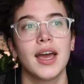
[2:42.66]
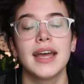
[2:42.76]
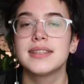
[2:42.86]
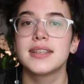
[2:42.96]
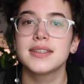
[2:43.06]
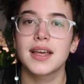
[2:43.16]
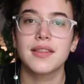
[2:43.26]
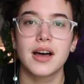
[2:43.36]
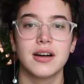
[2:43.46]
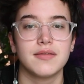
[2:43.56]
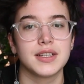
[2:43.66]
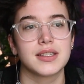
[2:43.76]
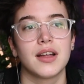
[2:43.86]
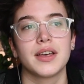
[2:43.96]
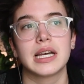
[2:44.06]
it's things I love.
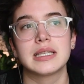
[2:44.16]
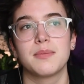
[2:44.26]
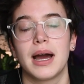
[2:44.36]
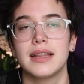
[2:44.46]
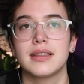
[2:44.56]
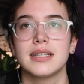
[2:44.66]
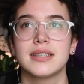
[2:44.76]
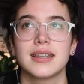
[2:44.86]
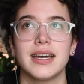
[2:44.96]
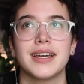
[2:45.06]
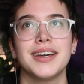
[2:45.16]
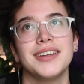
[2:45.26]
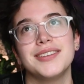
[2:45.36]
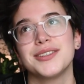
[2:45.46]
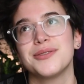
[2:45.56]
It's not like it's mindless, like
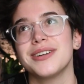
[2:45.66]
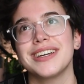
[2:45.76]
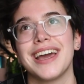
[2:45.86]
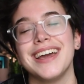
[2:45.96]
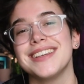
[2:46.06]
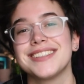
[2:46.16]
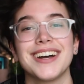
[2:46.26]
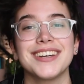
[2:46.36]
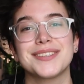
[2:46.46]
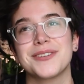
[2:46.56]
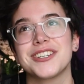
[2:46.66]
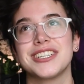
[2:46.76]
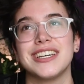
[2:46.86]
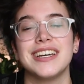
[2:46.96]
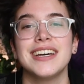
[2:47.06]
doing a science
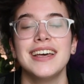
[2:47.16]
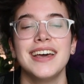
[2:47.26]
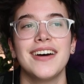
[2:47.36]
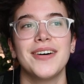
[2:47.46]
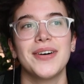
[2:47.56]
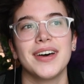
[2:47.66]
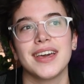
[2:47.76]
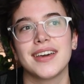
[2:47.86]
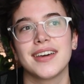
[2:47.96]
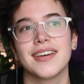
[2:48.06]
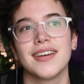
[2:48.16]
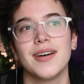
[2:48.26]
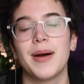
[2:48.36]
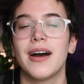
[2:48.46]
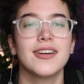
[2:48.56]
worksheet like
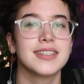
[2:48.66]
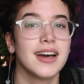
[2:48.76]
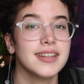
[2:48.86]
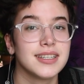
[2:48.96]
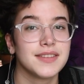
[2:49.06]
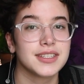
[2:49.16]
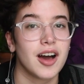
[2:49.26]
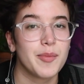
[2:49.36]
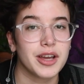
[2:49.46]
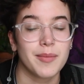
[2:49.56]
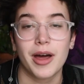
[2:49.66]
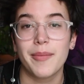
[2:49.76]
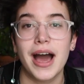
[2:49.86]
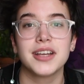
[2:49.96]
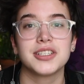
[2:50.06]
about a scientific topic I'm not
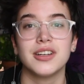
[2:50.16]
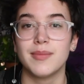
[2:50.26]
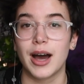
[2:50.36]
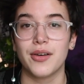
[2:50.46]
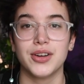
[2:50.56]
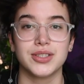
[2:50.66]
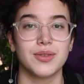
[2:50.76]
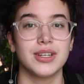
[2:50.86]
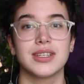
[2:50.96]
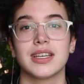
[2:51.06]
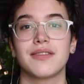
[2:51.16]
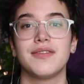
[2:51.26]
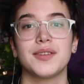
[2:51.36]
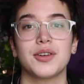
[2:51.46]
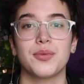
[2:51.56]
passionate about, or doing just like
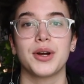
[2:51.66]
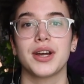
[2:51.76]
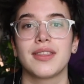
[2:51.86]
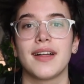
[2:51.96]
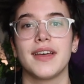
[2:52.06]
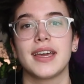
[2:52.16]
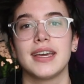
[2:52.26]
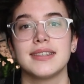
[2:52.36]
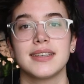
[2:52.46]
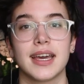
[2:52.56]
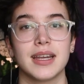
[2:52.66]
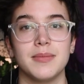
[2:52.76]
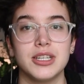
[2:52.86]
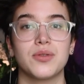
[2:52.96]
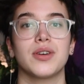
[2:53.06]
filler work that like isn't getting
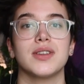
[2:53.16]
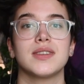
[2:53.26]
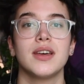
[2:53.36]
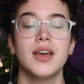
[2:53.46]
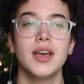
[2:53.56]
me towards,